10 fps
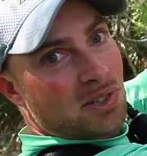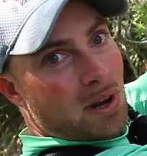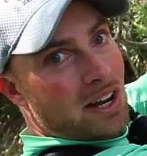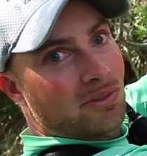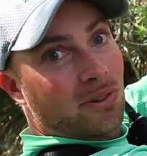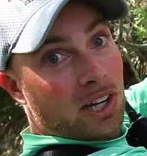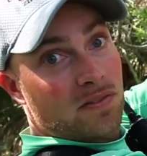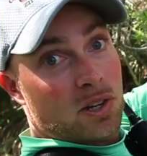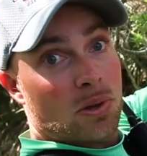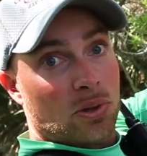straight in front
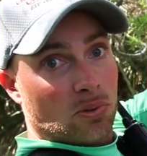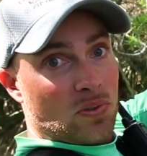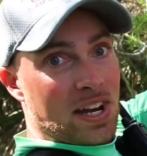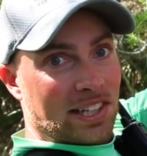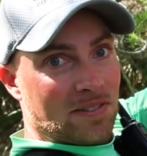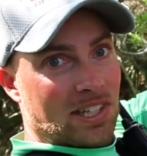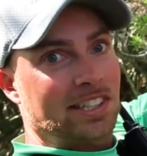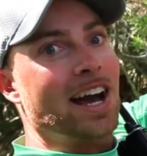of you with your feet lifted,